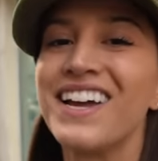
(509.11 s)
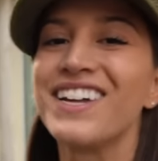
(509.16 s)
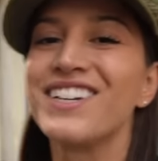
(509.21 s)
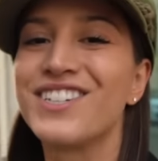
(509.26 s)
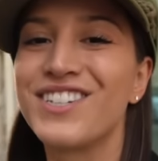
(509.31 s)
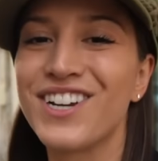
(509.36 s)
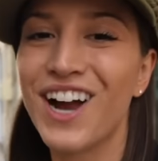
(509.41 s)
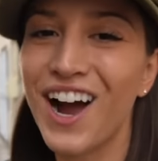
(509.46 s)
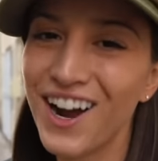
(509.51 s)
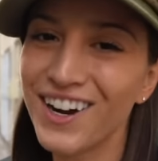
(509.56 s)

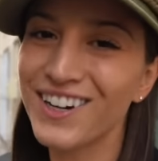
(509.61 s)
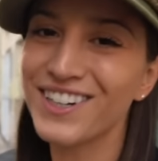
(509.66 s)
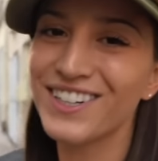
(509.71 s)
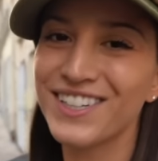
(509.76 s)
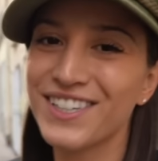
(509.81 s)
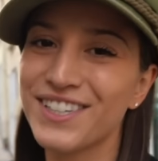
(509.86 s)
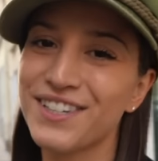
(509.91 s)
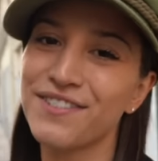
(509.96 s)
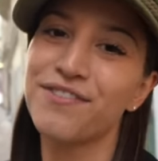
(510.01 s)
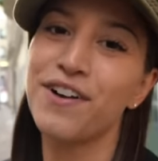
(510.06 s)

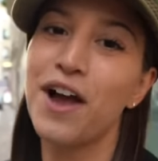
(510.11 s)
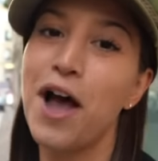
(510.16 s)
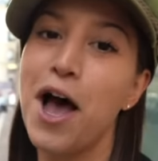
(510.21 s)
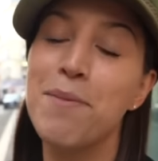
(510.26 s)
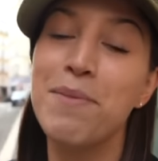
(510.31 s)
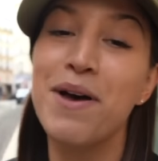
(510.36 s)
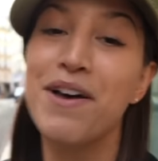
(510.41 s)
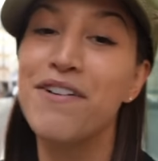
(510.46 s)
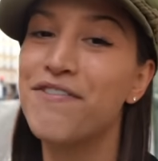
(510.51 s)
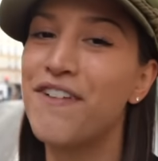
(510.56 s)
Charles
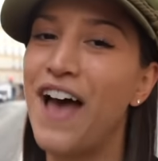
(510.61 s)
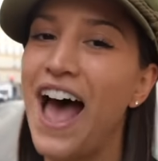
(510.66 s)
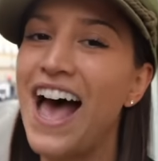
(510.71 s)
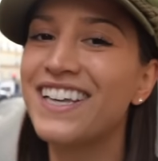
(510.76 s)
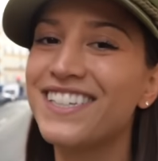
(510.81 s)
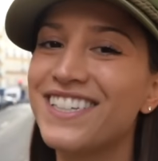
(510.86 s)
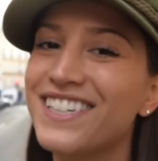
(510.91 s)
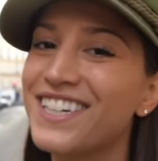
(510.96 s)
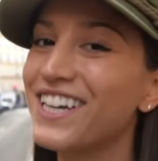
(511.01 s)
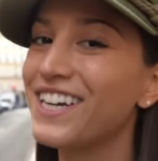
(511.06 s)
from
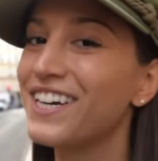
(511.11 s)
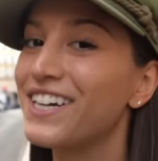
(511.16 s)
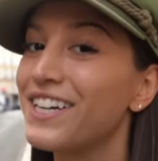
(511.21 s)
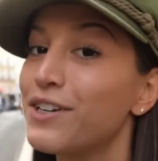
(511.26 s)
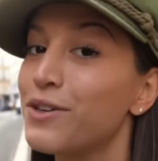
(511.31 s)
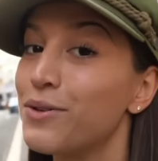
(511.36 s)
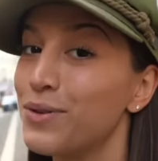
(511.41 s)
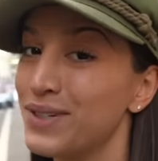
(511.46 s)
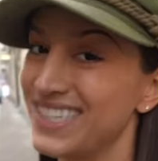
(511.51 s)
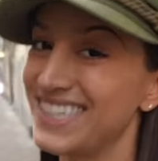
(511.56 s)
Fast Good
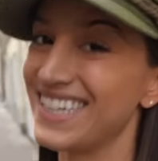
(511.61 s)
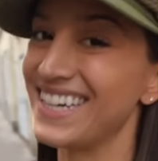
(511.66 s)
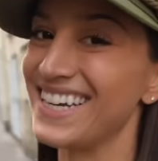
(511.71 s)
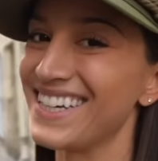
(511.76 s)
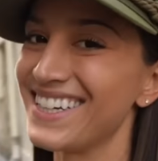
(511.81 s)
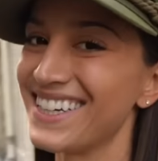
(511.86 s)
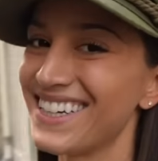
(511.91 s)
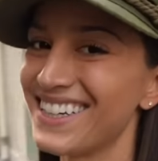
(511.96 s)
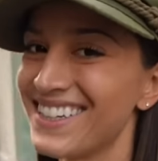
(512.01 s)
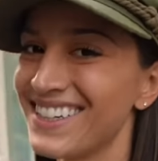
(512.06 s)

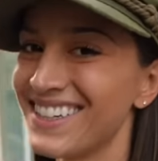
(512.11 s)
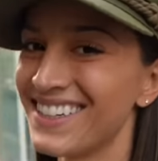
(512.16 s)
Cuisine.